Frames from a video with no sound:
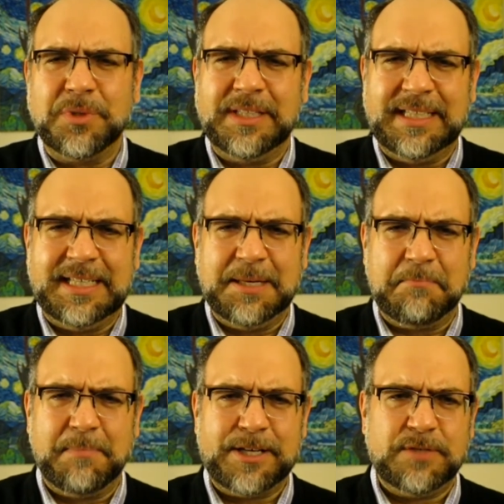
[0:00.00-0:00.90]
really
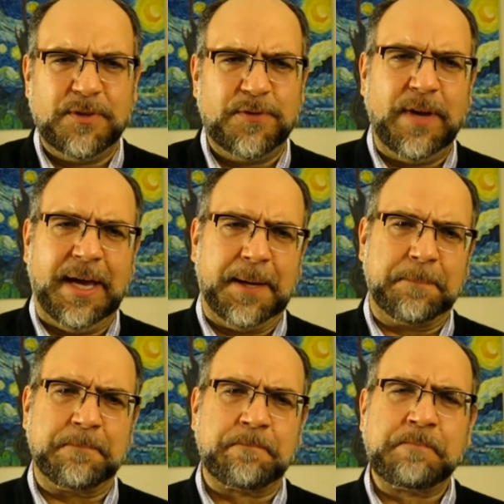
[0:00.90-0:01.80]
much of a
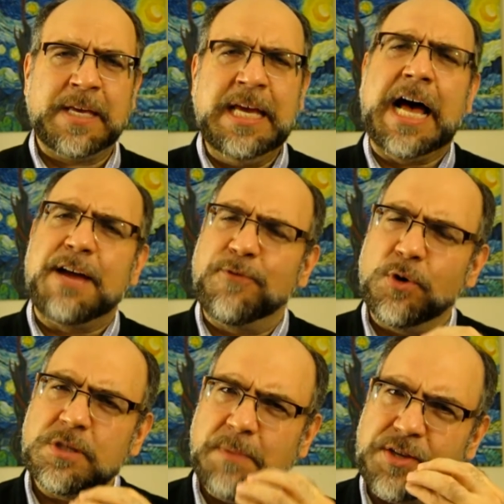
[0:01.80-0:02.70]
fan I
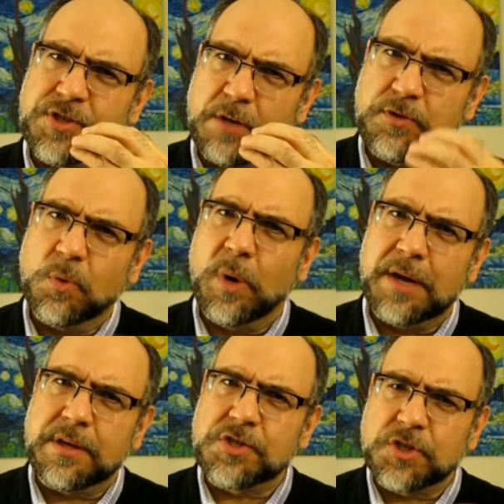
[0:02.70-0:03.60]
forced myself to
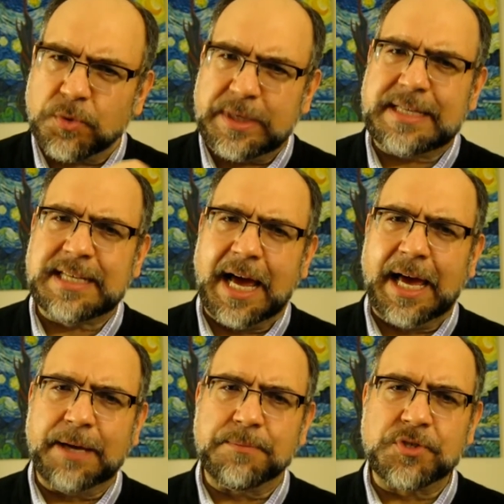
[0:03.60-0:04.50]
wear this three
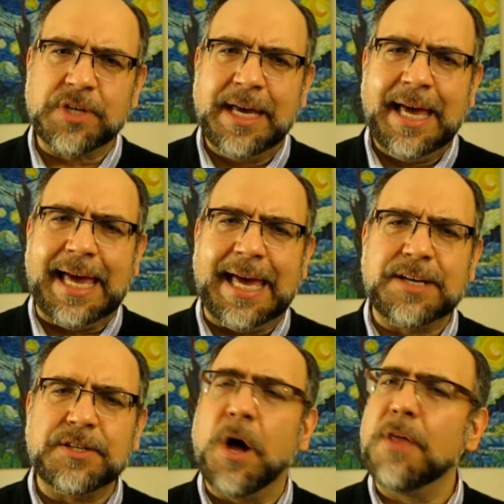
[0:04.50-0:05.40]
times,
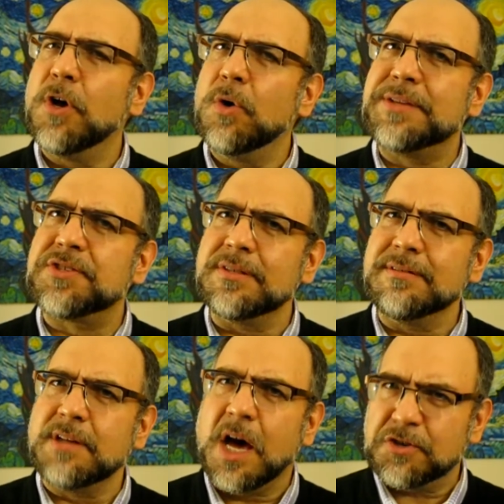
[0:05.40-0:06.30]
and although it's
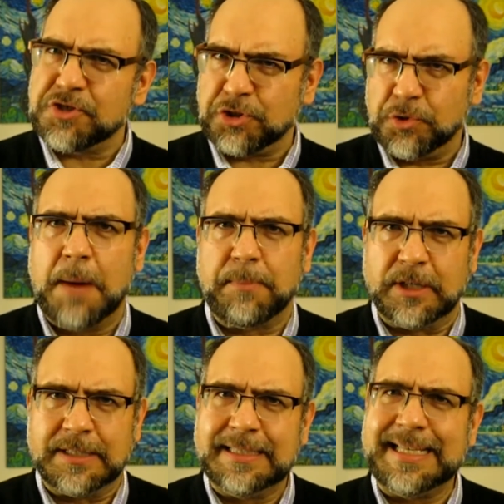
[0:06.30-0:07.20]
not a
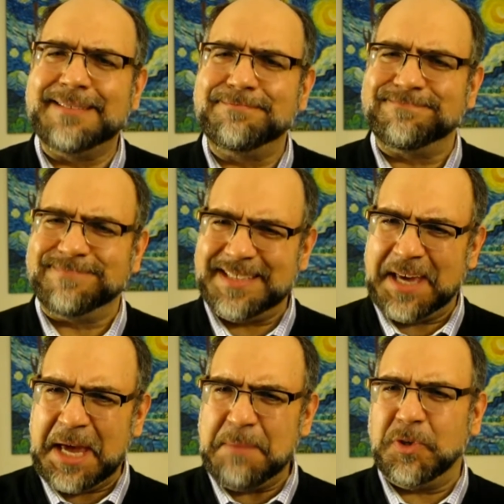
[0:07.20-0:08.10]
scrubber, it
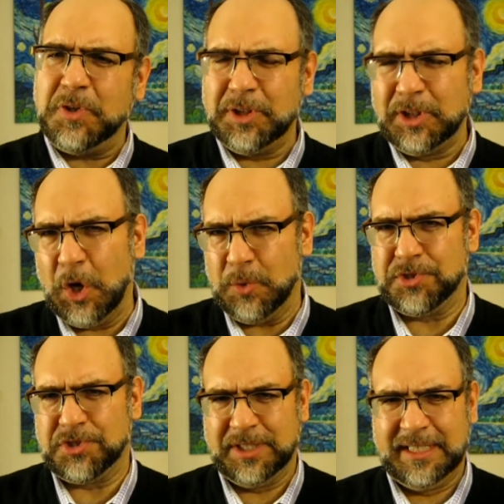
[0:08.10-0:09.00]
came
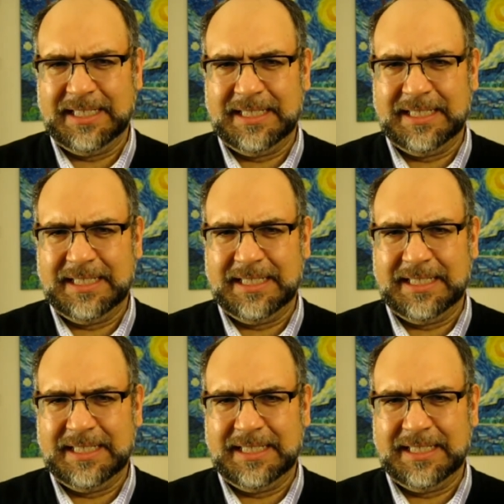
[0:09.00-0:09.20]
close.